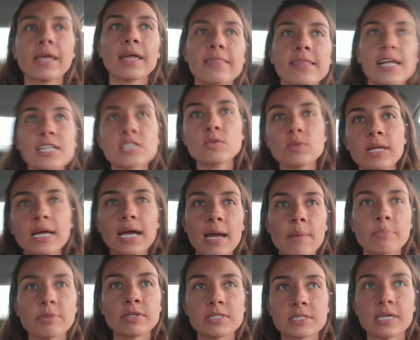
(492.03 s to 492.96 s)
And that's what
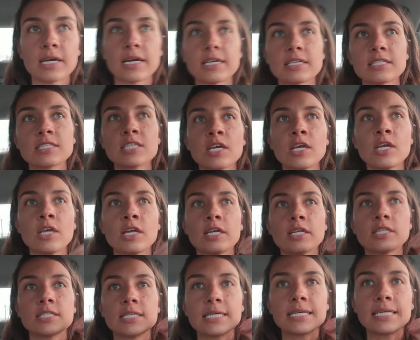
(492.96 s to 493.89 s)
happens, guys.
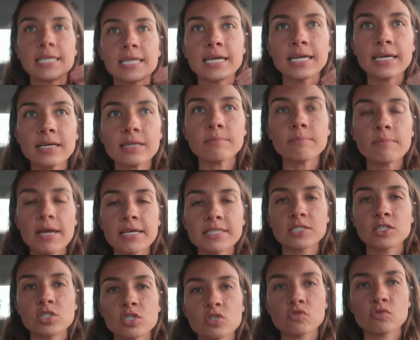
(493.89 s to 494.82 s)
To get
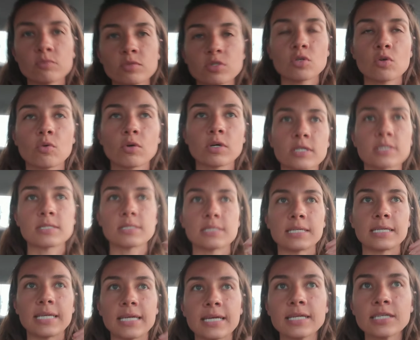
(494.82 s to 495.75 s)
messages from source,
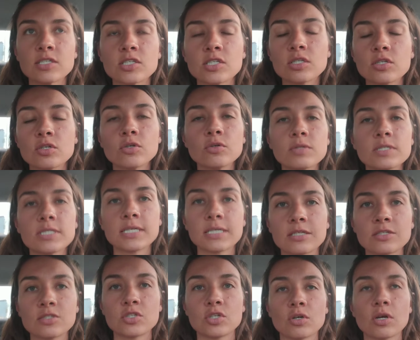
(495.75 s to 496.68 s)
to get tuned
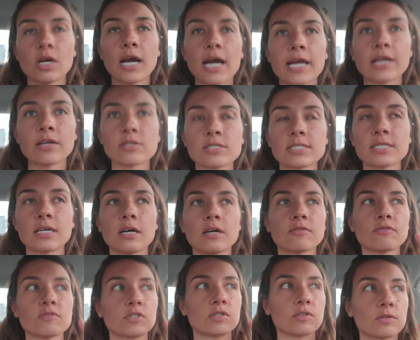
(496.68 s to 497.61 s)
in to your higher
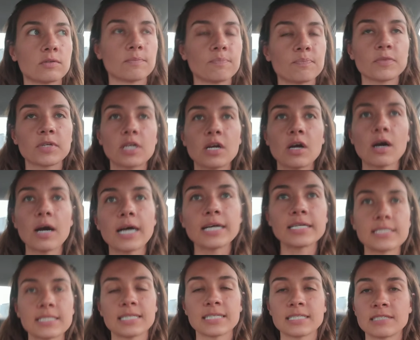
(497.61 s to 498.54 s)
self, to
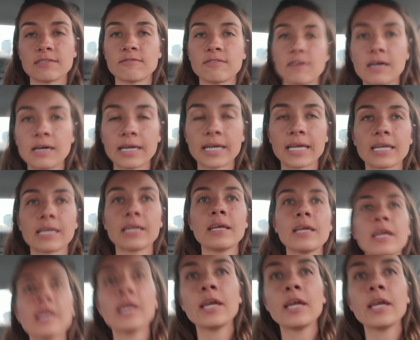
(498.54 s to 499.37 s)
God, to the divine,